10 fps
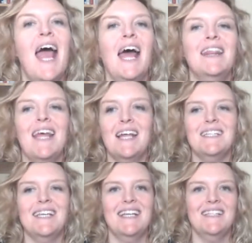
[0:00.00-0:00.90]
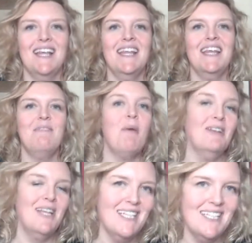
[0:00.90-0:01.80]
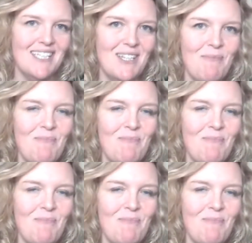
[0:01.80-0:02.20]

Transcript: and that is an email list.